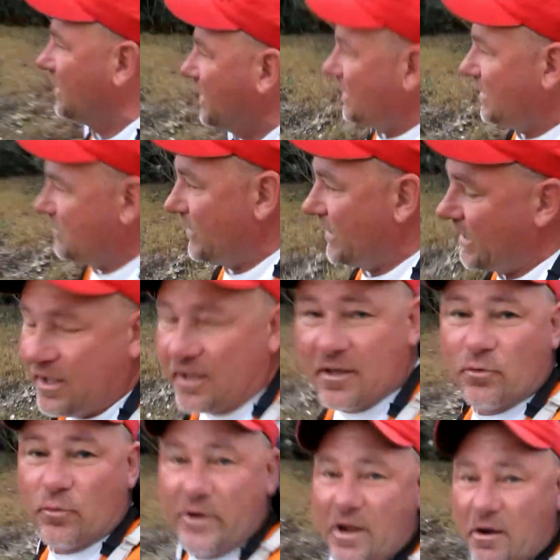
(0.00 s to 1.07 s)
anyway,
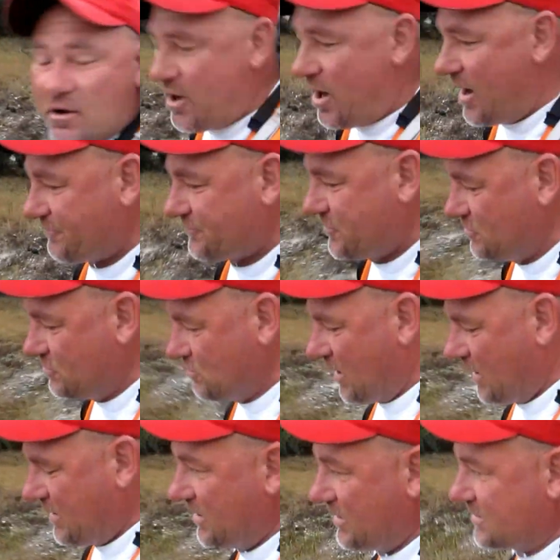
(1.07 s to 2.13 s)
we are off
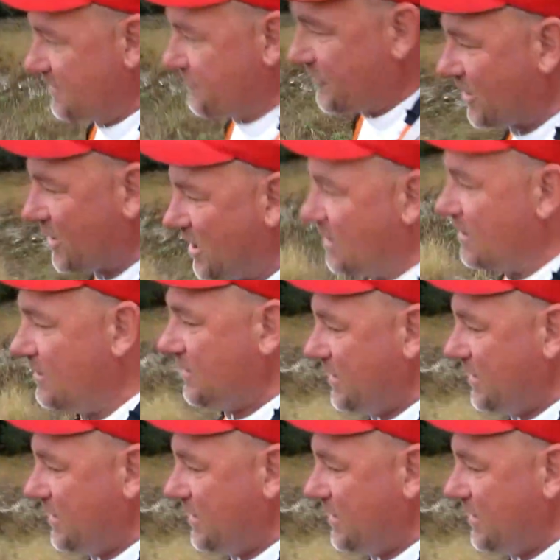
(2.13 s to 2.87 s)
to get a different cart,